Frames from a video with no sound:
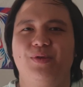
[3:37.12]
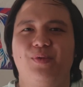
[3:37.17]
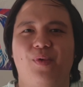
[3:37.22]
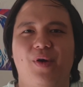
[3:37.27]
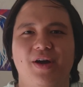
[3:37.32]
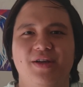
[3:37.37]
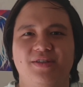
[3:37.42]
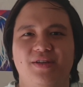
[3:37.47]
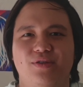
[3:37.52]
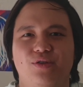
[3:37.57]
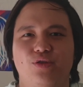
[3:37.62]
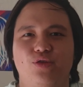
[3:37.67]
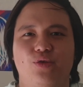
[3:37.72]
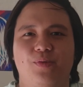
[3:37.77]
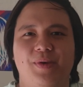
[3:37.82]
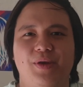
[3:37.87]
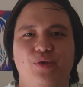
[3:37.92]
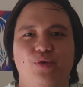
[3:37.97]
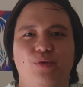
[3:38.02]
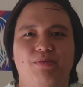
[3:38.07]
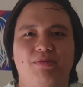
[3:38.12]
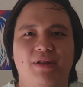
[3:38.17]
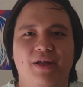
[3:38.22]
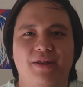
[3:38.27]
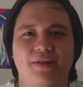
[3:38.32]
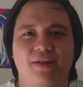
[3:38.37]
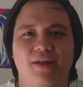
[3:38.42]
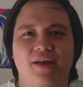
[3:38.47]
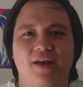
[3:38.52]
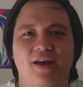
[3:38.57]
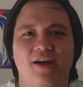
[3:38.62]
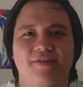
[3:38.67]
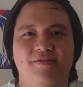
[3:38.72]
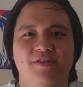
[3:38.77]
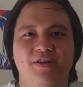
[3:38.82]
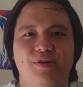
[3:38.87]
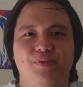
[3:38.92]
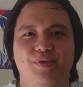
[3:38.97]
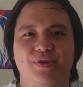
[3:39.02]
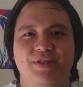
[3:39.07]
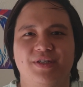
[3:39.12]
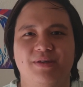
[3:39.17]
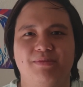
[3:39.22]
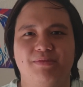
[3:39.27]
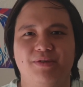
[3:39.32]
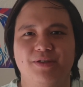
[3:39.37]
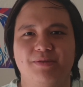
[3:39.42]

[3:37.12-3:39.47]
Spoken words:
why is that the tomato plant heavily resembles